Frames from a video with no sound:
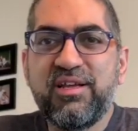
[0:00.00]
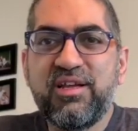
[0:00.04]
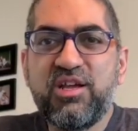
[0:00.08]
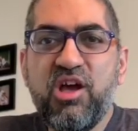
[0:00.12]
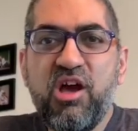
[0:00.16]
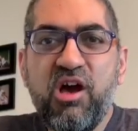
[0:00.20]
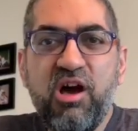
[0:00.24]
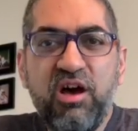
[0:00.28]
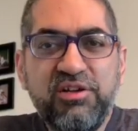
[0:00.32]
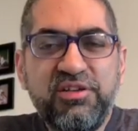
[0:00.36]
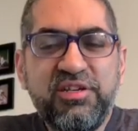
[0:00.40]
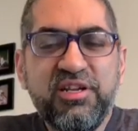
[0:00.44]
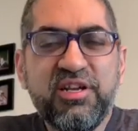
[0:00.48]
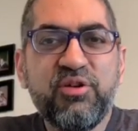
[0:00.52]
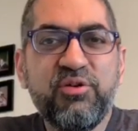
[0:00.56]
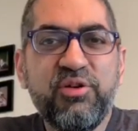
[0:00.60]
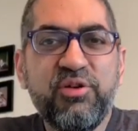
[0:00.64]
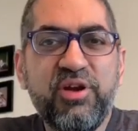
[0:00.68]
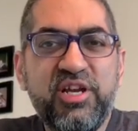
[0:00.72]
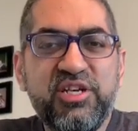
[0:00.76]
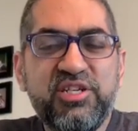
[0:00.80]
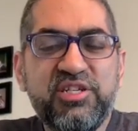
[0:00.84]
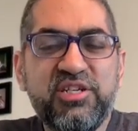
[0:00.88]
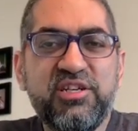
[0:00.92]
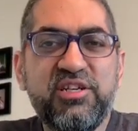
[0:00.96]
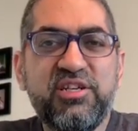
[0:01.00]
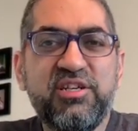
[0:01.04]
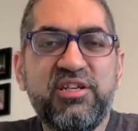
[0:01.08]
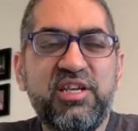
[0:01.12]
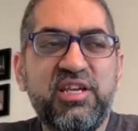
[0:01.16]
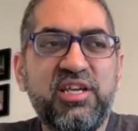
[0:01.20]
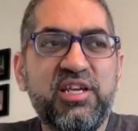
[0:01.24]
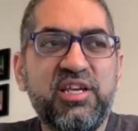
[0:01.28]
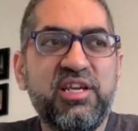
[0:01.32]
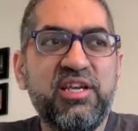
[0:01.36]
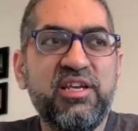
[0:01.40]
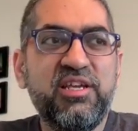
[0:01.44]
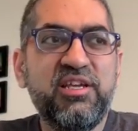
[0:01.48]
content creation
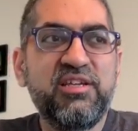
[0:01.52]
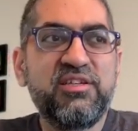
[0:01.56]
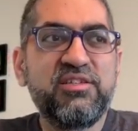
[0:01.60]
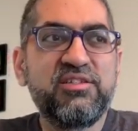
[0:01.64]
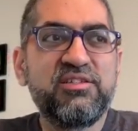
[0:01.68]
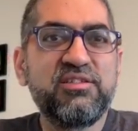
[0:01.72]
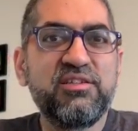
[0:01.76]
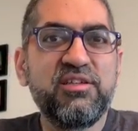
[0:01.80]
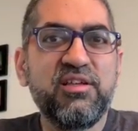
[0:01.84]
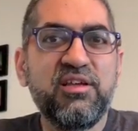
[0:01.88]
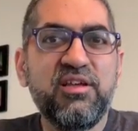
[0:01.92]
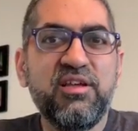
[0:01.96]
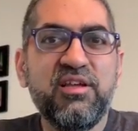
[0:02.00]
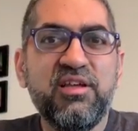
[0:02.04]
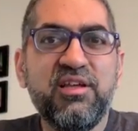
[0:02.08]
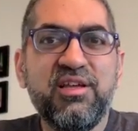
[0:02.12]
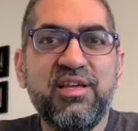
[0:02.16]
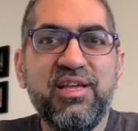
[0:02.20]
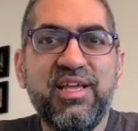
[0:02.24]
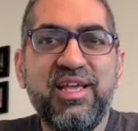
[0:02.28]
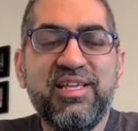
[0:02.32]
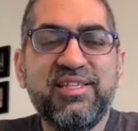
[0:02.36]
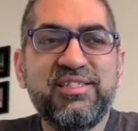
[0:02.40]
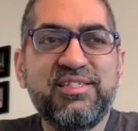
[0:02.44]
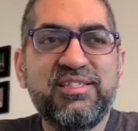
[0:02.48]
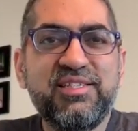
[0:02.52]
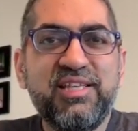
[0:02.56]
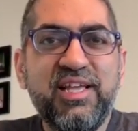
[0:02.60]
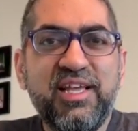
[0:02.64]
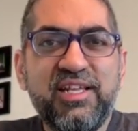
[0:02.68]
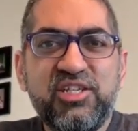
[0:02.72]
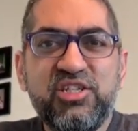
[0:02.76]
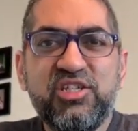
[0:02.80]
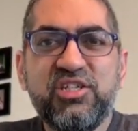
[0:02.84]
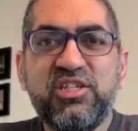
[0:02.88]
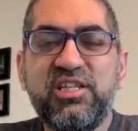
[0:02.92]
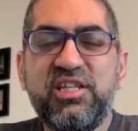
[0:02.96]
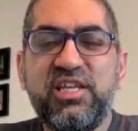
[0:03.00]
is
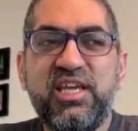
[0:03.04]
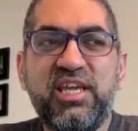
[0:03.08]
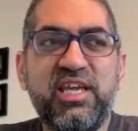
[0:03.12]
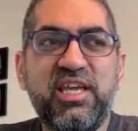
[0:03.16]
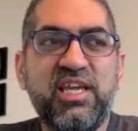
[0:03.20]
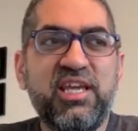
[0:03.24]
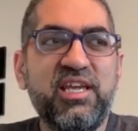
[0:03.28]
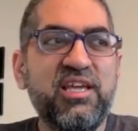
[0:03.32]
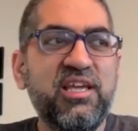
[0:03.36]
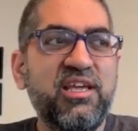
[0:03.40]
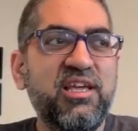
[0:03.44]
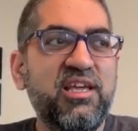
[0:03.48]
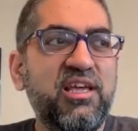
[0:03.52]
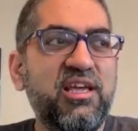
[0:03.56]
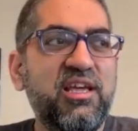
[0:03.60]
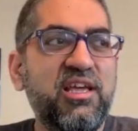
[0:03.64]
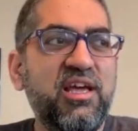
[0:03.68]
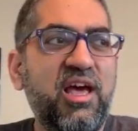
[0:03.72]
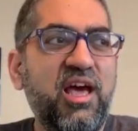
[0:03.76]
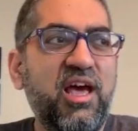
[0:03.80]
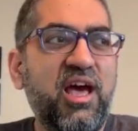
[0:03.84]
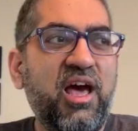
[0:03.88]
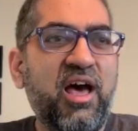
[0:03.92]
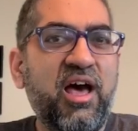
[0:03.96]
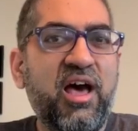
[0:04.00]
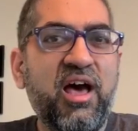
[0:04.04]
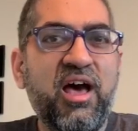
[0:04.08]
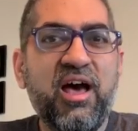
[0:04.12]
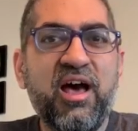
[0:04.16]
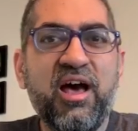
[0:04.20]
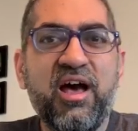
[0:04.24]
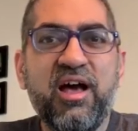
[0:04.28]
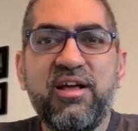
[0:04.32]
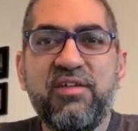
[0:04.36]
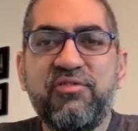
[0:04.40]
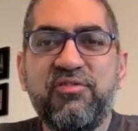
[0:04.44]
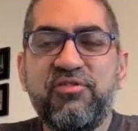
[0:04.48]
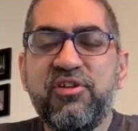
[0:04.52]
essentially
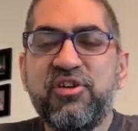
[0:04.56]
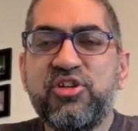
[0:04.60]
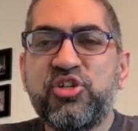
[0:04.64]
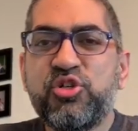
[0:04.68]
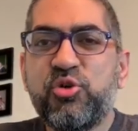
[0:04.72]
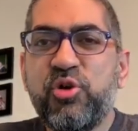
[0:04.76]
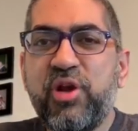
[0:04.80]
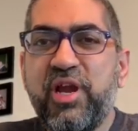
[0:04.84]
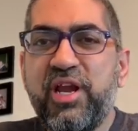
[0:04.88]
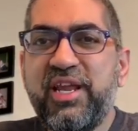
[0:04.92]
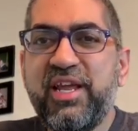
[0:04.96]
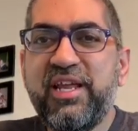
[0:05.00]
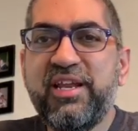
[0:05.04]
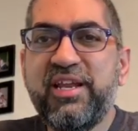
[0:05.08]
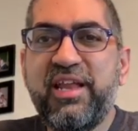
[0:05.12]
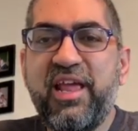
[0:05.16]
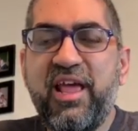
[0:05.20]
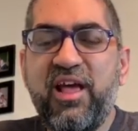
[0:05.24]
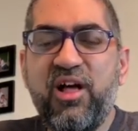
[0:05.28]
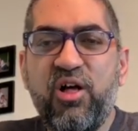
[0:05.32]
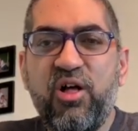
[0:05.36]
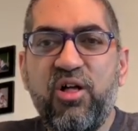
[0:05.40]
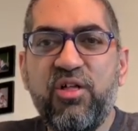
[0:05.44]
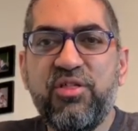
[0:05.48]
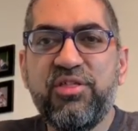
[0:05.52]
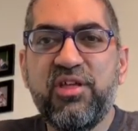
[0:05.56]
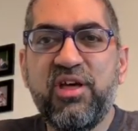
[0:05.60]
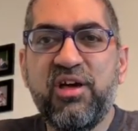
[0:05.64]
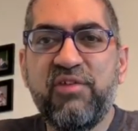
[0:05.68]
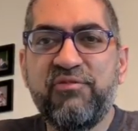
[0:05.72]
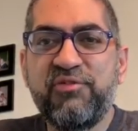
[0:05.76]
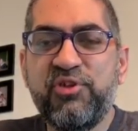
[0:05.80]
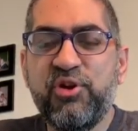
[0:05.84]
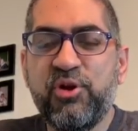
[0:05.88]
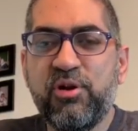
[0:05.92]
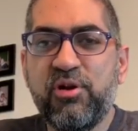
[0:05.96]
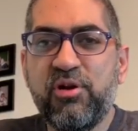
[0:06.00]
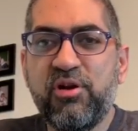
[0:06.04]
the training and health
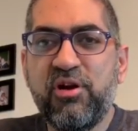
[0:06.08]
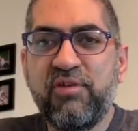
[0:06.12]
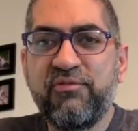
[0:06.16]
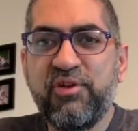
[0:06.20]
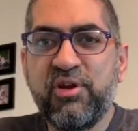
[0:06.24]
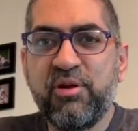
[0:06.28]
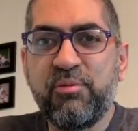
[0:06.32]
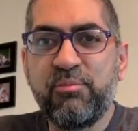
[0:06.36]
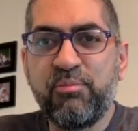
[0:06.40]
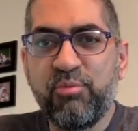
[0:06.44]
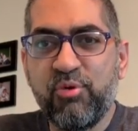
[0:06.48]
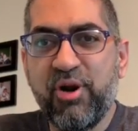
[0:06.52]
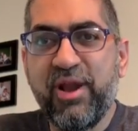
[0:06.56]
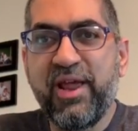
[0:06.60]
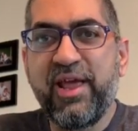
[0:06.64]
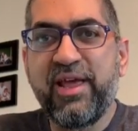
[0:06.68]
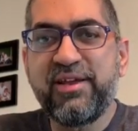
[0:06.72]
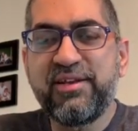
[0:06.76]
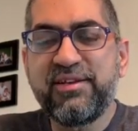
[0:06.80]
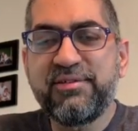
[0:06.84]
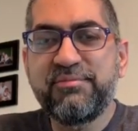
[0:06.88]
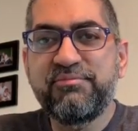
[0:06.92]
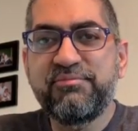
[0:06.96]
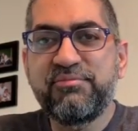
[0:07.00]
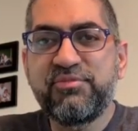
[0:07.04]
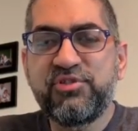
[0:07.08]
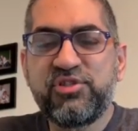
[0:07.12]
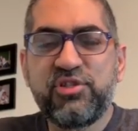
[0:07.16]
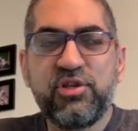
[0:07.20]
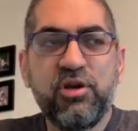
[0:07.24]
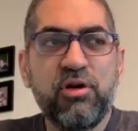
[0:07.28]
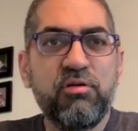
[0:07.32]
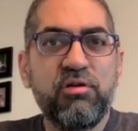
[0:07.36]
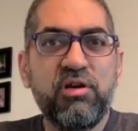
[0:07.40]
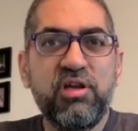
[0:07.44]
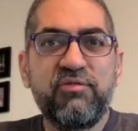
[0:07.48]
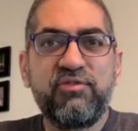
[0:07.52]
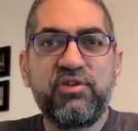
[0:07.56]
of your brand.
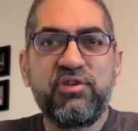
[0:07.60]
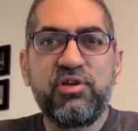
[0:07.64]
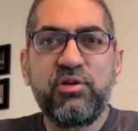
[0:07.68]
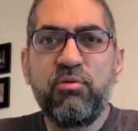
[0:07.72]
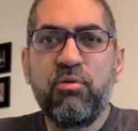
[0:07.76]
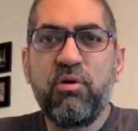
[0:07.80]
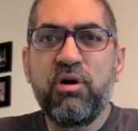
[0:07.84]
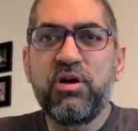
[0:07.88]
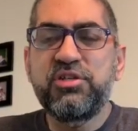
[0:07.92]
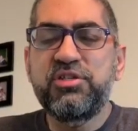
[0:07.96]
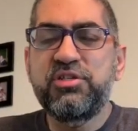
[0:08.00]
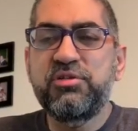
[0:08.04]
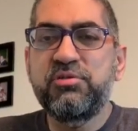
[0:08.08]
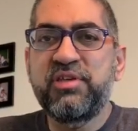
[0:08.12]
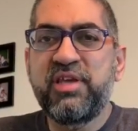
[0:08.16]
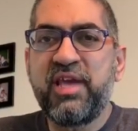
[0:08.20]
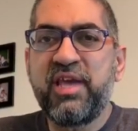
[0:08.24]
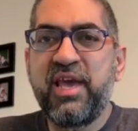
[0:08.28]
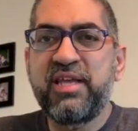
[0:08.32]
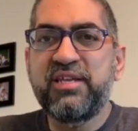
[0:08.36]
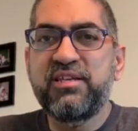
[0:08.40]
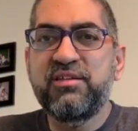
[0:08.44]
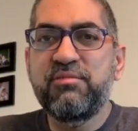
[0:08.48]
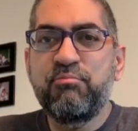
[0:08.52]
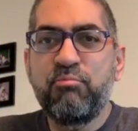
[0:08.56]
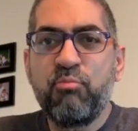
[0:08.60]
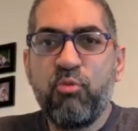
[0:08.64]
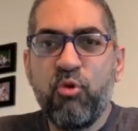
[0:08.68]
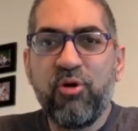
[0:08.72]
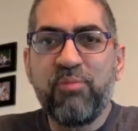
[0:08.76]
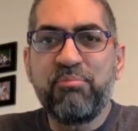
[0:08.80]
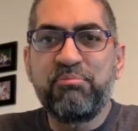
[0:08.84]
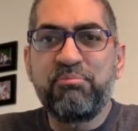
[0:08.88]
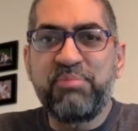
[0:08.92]
So if you want to get more